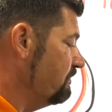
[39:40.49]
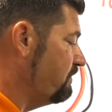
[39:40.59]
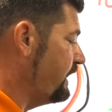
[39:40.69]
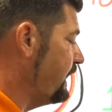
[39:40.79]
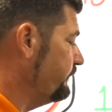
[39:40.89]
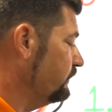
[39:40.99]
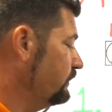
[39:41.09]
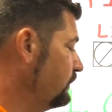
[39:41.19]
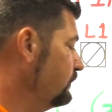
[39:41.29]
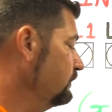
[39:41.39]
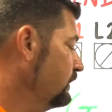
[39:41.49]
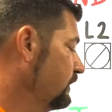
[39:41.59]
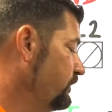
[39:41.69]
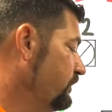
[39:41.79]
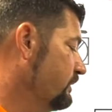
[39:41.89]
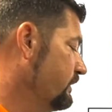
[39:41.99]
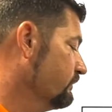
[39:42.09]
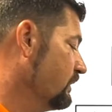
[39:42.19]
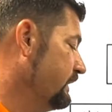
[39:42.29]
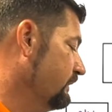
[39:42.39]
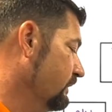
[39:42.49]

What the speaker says: By afternoon, you could have been running